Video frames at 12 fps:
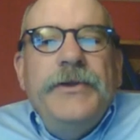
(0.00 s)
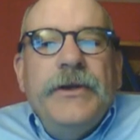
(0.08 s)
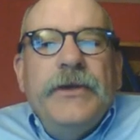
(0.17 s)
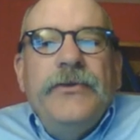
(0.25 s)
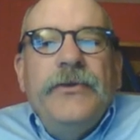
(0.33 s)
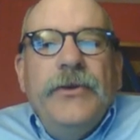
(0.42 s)

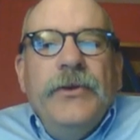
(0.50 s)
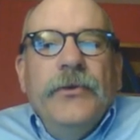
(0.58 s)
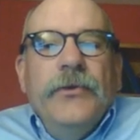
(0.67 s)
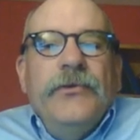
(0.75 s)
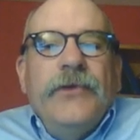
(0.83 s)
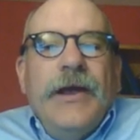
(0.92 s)
just
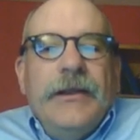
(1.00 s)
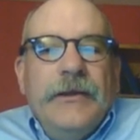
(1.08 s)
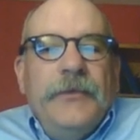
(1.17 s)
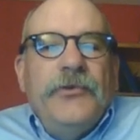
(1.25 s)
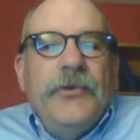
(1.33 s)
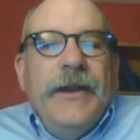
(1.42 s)
use
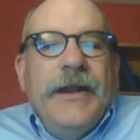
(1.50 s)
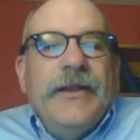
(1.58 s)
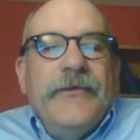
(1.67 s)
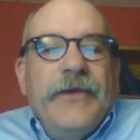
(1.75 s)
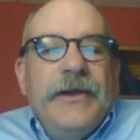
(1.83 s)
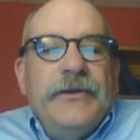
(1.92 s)
ellipsoid
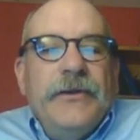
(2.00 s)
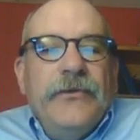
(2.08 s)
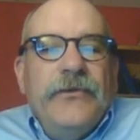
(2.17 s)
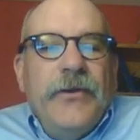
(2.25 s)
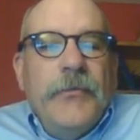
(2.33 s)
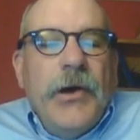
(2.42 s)

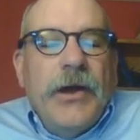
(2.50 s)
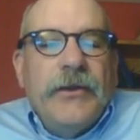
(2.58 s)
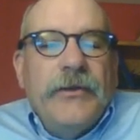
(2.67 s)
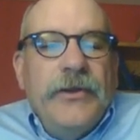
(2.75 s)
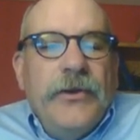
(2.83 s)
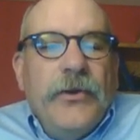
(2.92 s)
elevations to
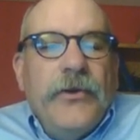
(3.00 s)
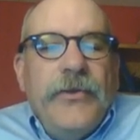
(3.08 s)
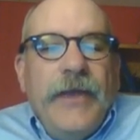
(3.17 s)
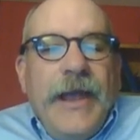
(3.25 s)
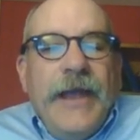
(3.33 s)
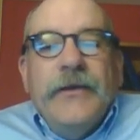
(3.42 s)
model the
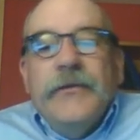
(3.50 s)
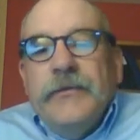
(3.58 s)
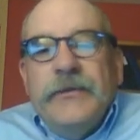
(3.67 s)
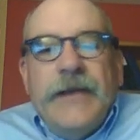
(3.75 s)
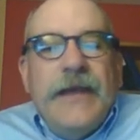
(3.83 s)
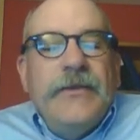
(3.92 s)
Earth and
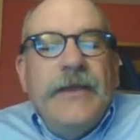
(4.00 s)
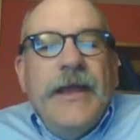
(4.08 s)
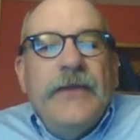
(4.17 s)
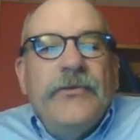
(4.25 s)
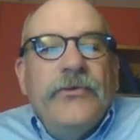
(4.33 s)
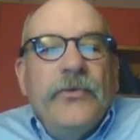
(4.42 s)
take the
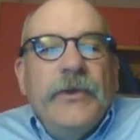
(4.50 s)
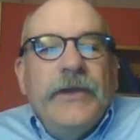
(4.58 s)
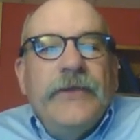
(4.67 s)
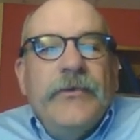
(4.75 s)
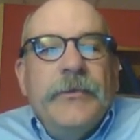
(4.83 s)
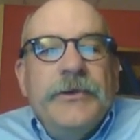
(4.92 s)
answers we
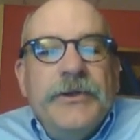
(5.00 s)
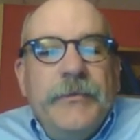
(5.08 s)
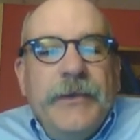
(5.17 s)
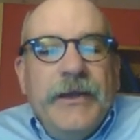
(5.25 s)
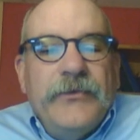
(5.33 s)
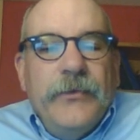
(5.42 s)
get from a
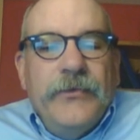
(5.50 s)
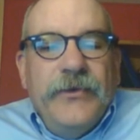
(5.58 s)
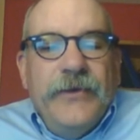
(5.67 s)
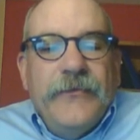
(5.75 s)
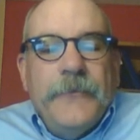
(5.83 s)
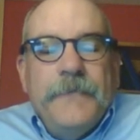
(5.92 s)
GPS
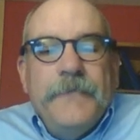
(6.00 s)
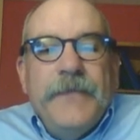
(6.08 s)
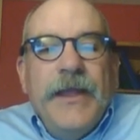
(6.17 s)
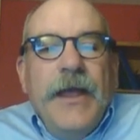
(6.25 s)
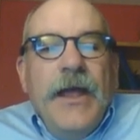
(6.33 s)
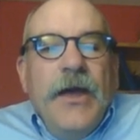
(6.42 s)
receiver?
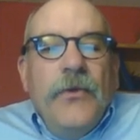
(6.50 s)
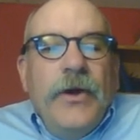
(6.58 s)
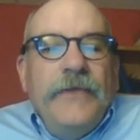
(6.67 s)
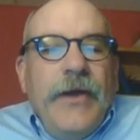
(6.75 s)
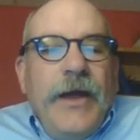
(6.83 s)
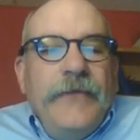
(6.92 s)

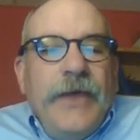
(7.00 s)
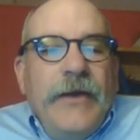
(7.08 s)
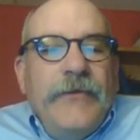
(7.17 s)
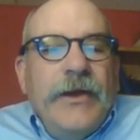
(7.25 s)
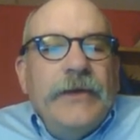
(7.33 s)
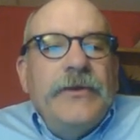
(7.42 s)
Well,
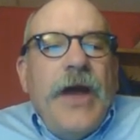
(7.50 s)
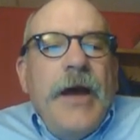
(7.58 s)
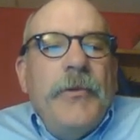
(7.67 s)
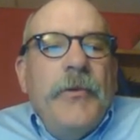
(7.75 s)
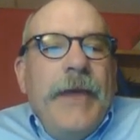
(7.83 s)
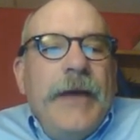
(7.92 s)
I've got a
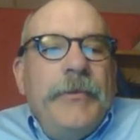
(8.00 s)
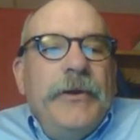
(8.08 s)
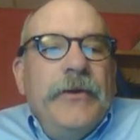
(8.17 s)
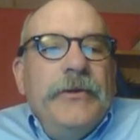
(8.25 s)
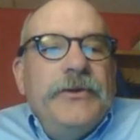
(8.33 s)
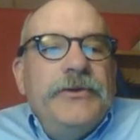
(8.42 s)
topo map
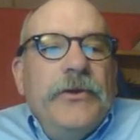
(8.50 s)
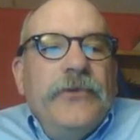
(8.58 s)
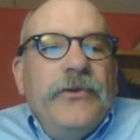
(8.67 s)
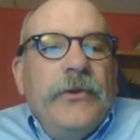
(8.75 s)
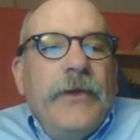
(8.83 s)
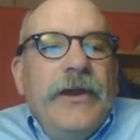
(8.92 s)
here, and this
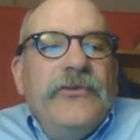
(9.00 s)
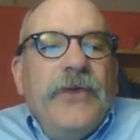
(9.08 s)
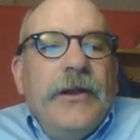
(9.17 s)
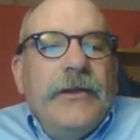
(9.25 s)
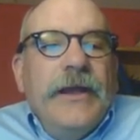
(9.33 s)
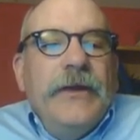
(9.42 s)
shows the Great
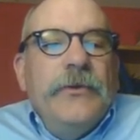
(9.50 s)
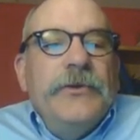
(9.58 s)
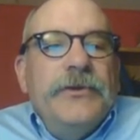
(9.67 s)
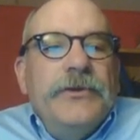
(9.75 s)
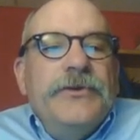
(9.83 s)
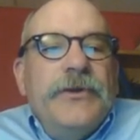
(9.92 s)
Salt Lake,
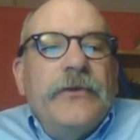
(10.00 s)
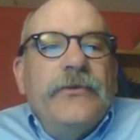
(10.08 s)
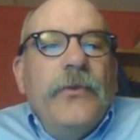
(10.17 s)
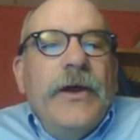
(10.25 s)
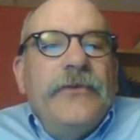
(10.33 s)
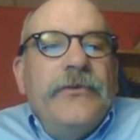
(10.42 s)
which is
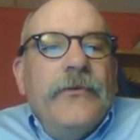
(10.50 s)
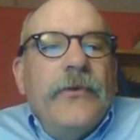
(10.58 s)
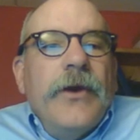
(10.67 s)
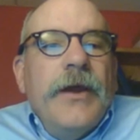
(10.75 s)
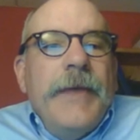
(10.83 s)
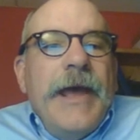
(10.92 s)
just west of
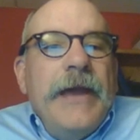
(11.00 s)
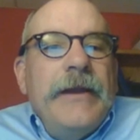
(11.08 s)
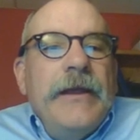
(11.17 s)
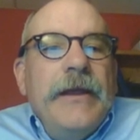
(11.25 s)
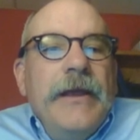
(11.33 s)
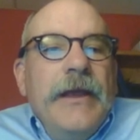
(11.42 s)
where I'm at.